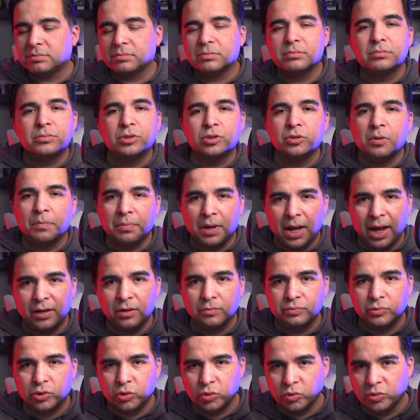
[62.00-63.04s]
some kind
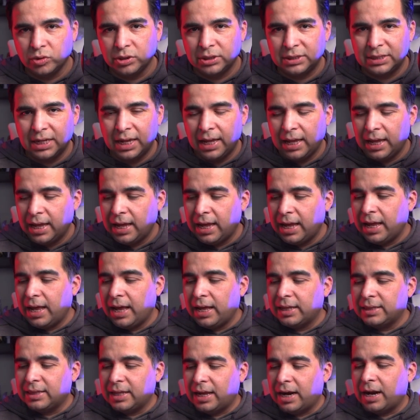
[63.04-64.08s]
of tools
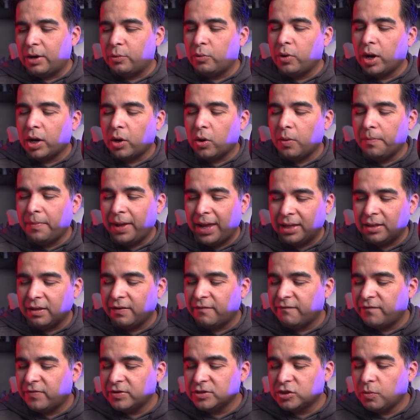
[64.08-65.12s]
that I
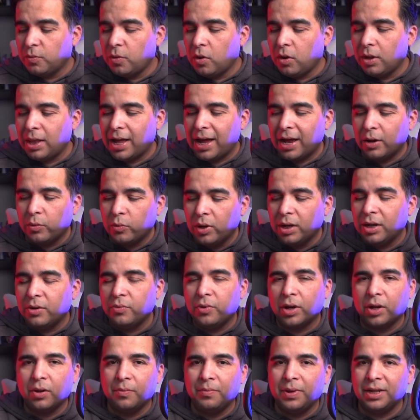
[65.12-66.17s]
recommend. First of all, I really
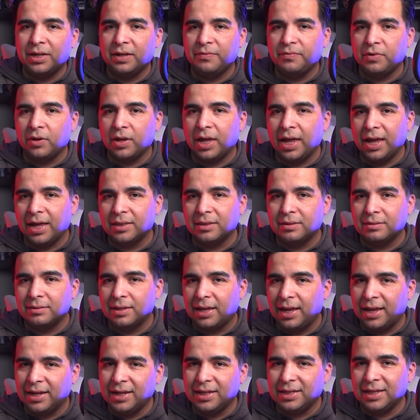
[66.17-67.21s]
recommend if you get
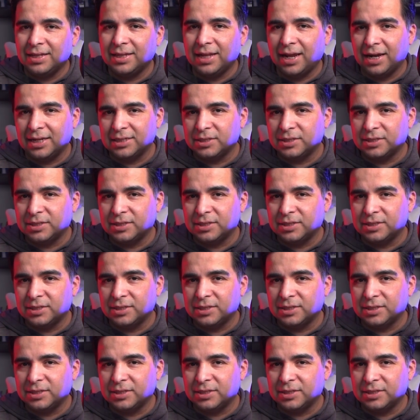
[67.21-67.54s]
anything that is